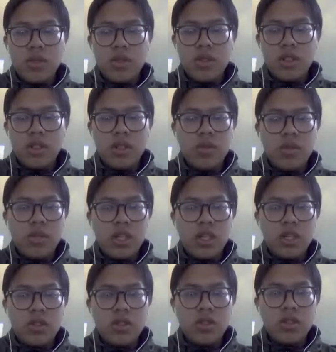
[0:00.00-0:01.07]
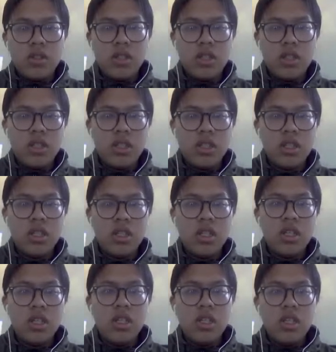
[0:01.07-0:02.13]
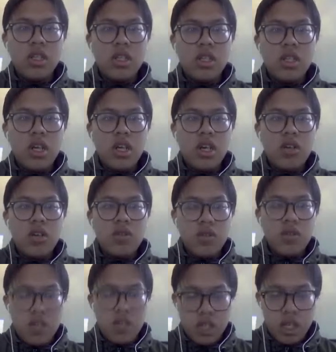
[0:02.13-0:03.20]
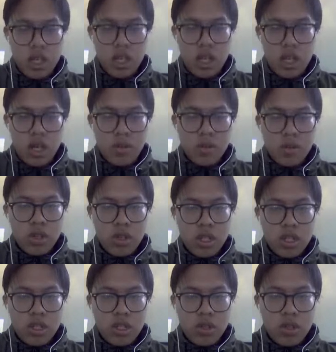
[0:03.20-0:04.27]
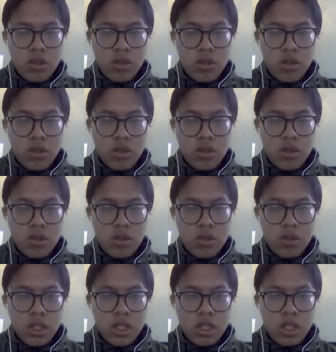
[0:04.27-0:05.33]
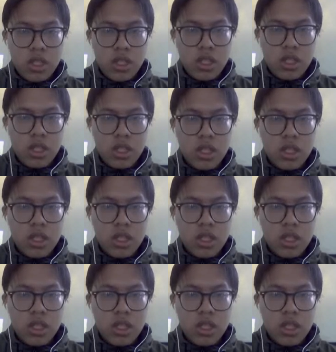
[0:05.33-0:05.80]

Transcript: warahmatullahi wabarakatuh. Now I'm going to be